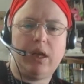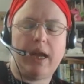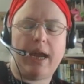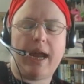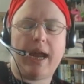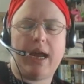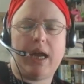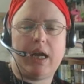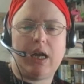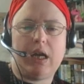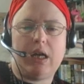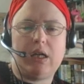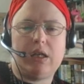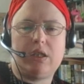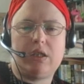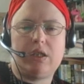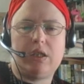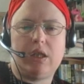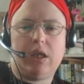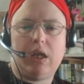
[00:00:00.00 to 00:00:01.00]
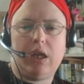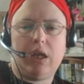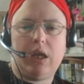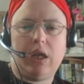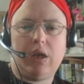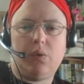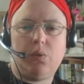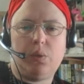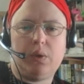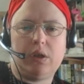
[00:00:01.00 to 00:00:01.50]
and
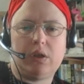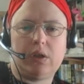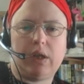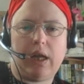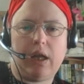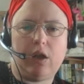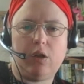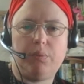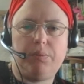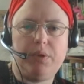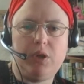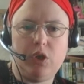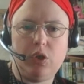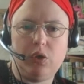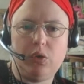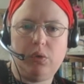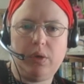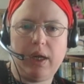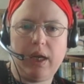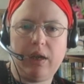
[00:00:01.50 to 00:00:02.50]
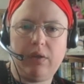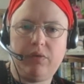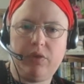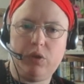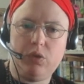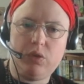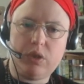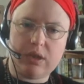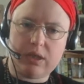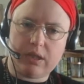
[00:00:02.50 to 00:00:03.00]
it will help you if
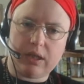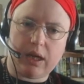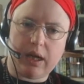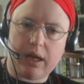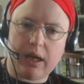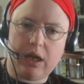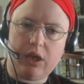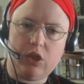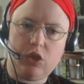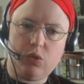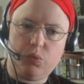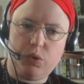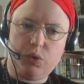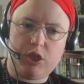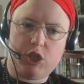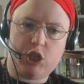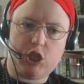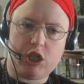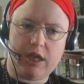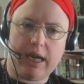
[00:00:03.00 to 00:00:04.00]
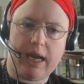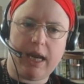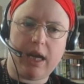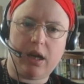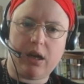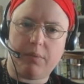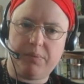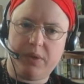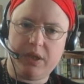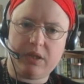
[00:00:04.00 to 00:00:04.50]
you decide you wish to take
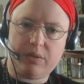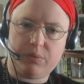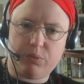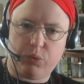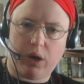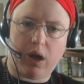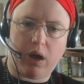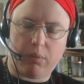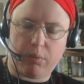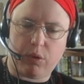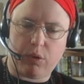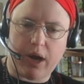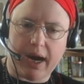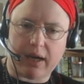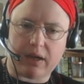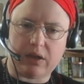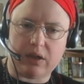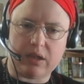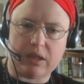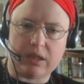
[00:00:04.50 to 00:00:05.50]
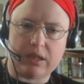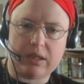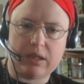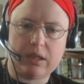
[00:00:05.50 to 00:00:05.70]
up this prayer practice,